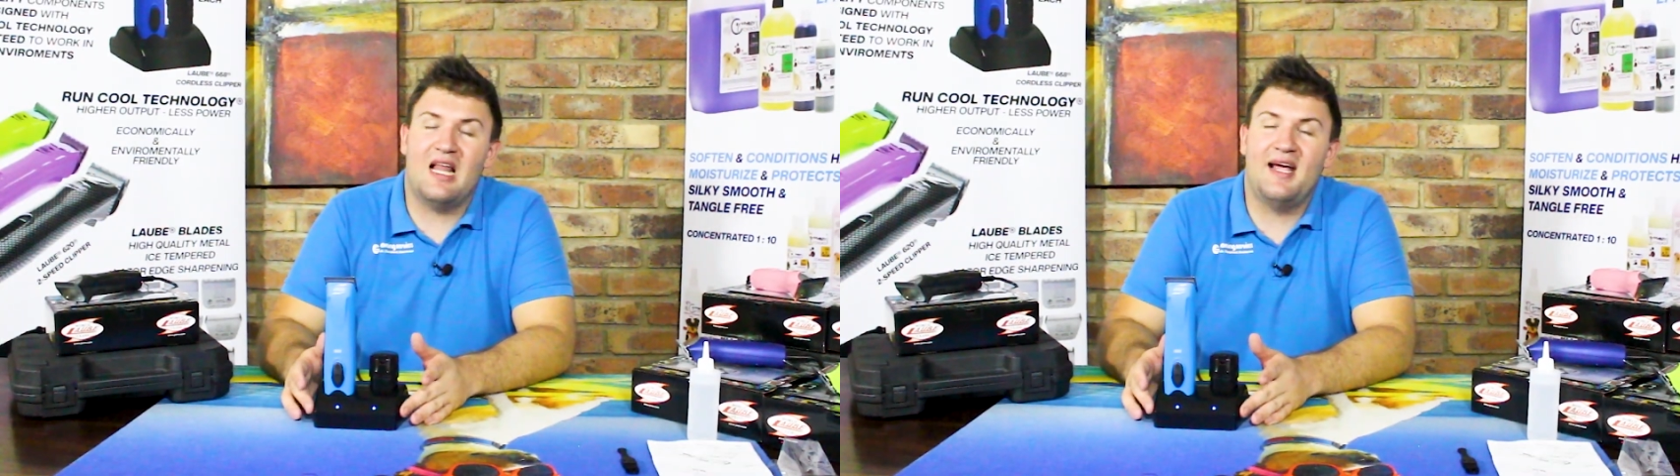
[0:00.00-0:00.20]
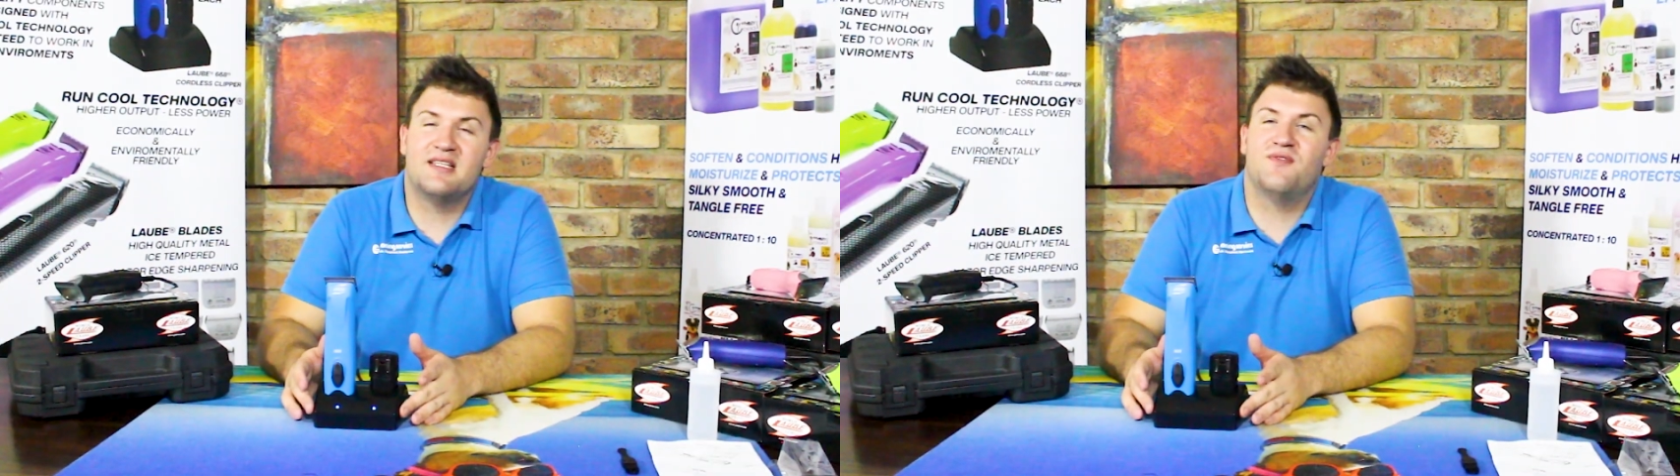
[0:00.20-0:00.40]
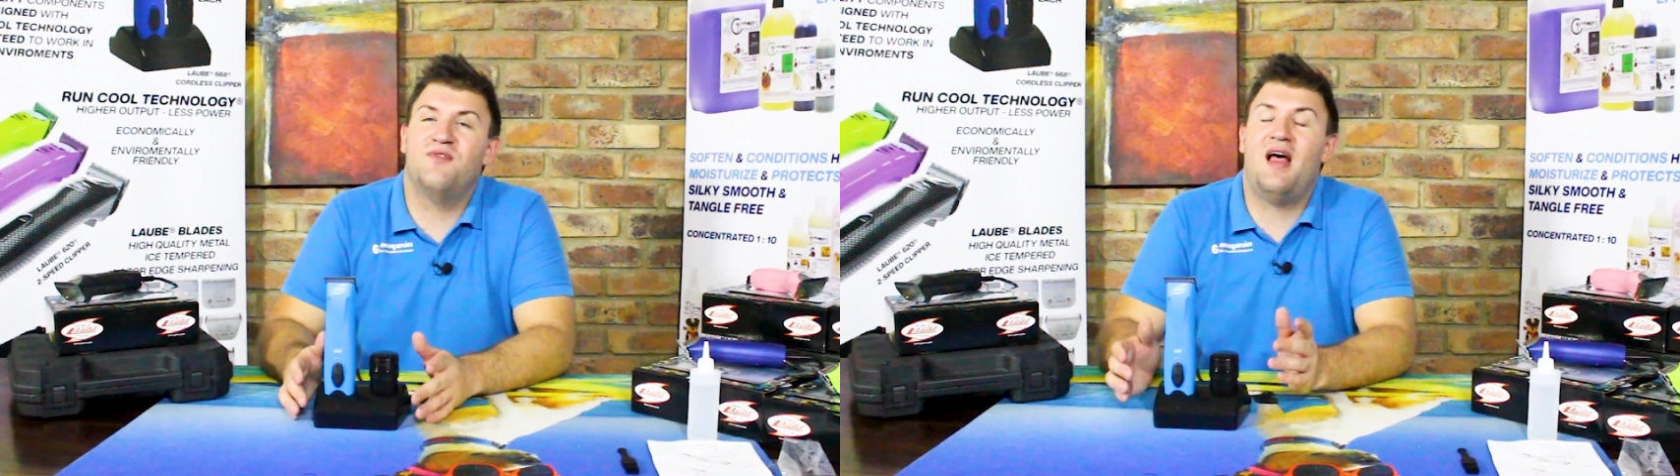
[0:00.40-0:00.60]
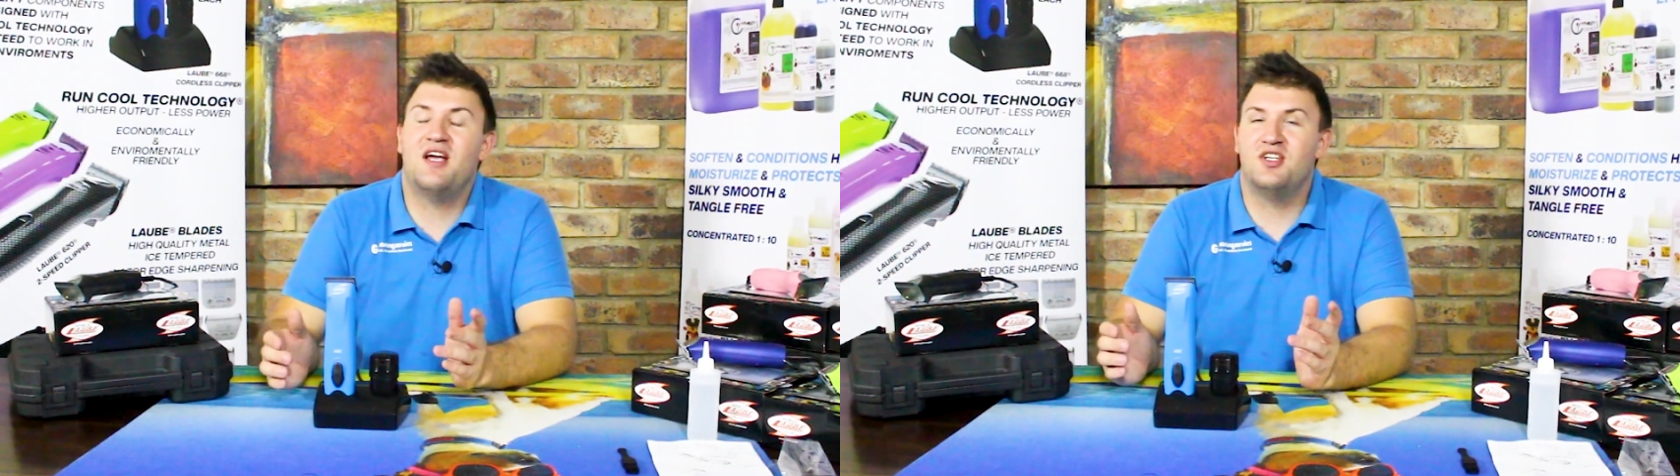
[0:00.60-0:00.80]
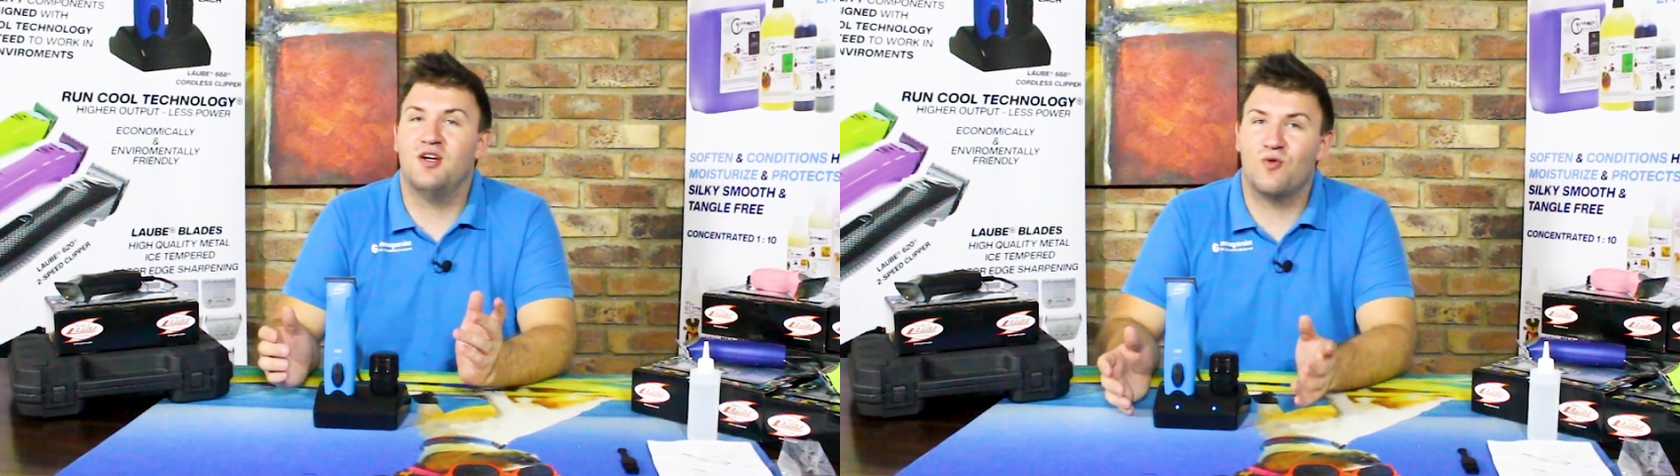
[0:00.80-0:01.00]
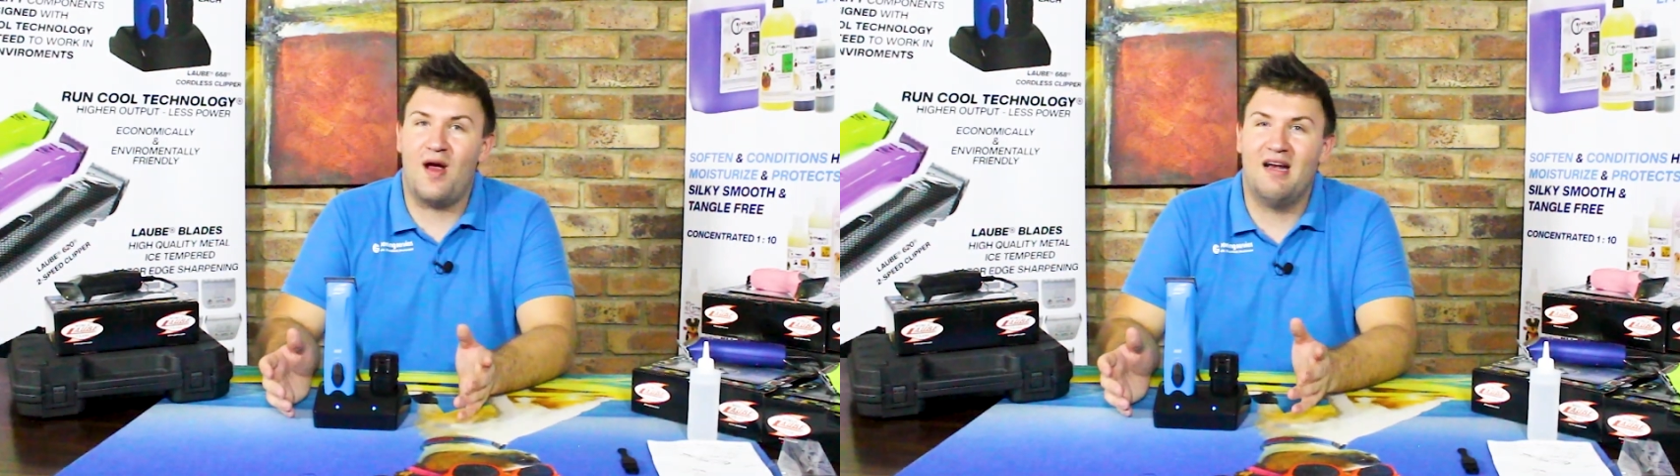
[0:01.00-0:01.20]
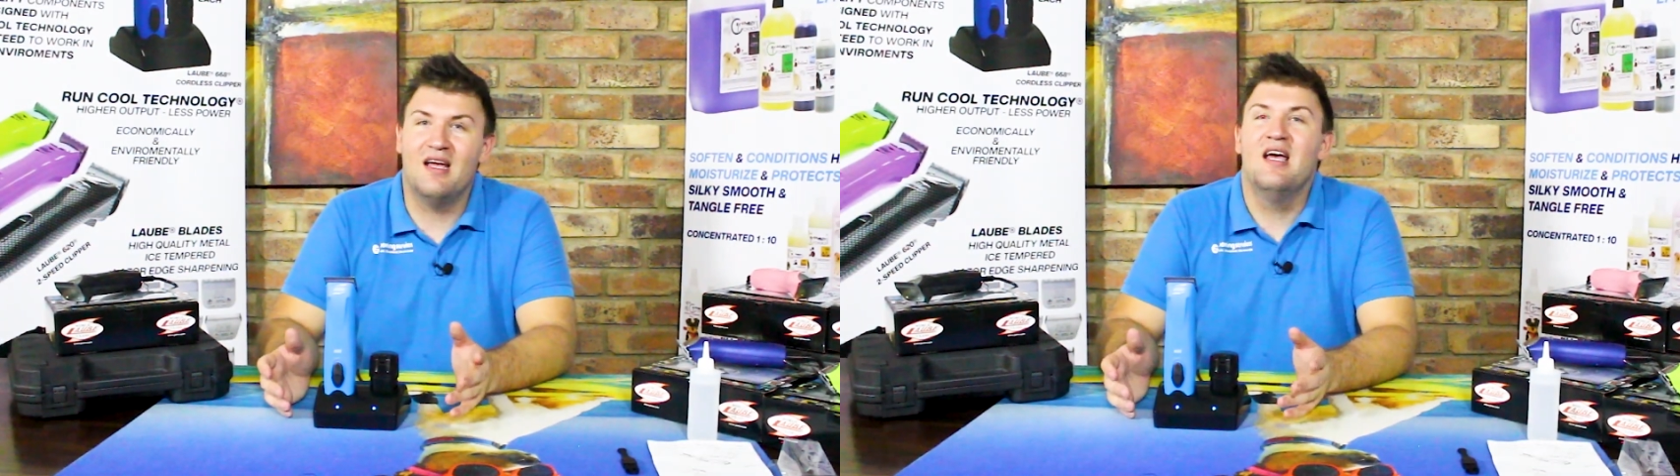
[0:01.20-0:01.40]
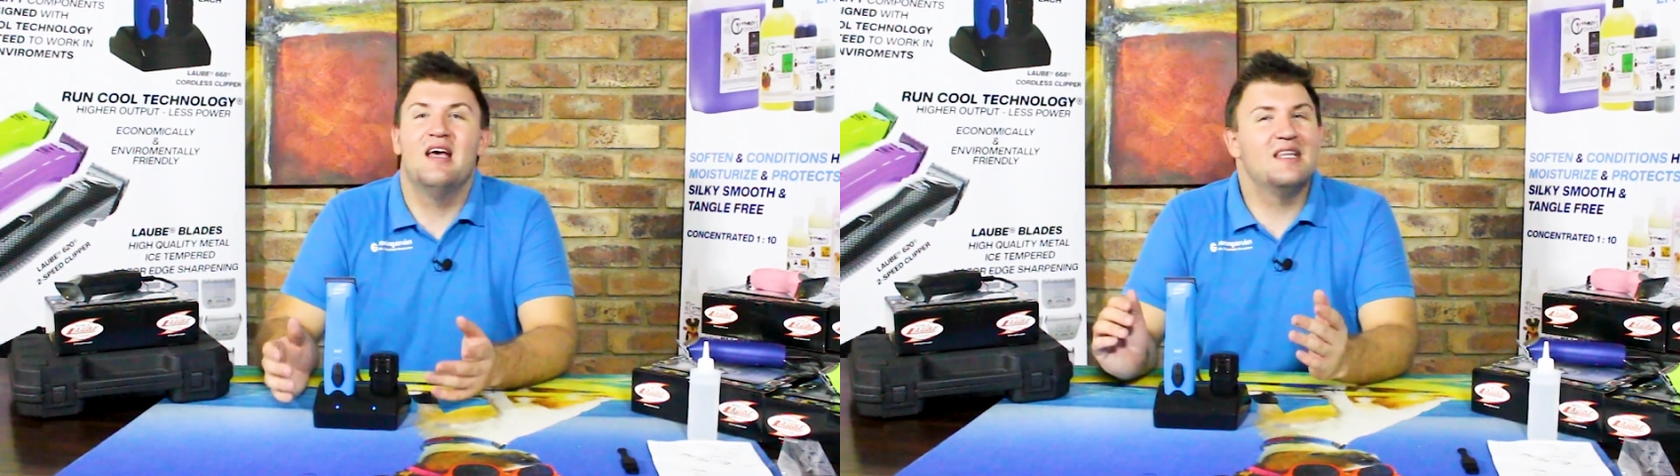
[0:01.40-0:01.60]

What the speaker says: lights flashing red,